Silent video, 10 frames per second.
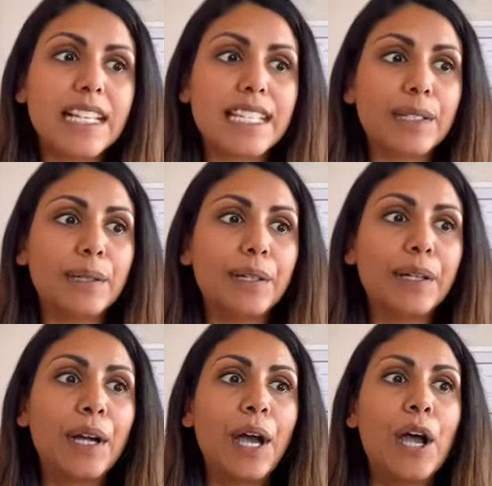
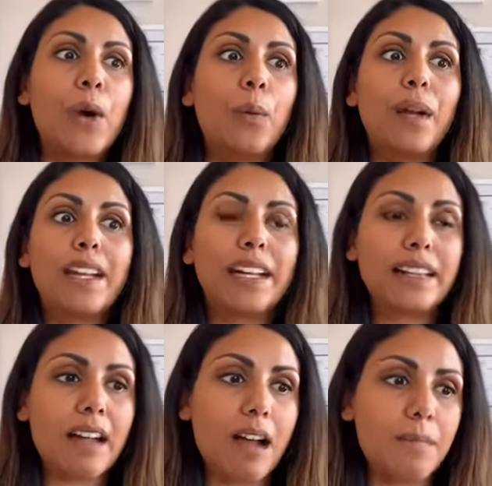So when it can
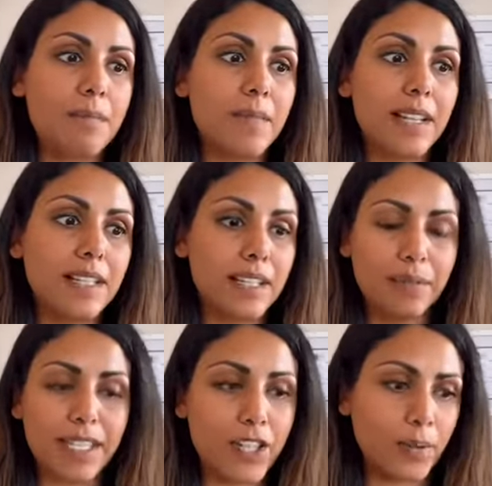come to a
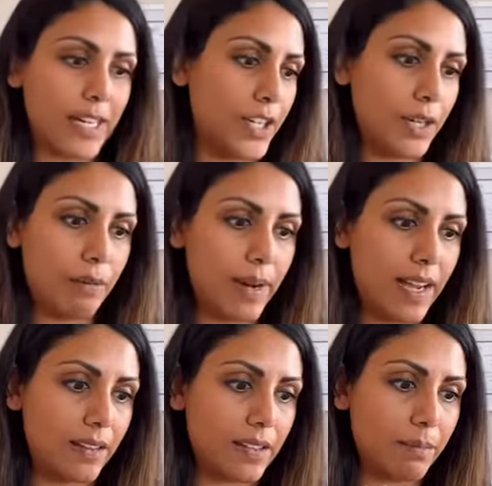situation
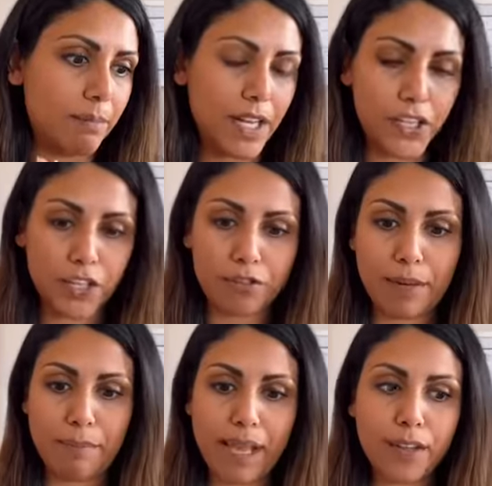around
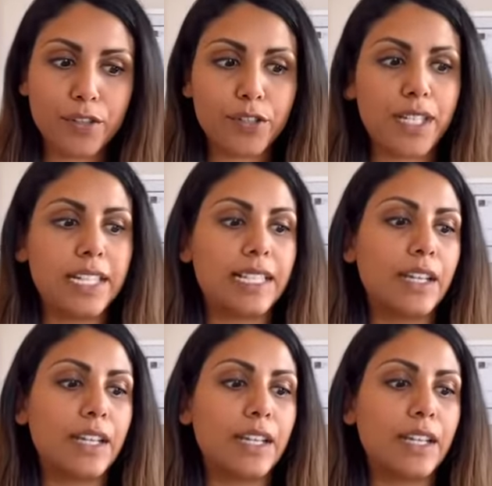budgetary boundaries,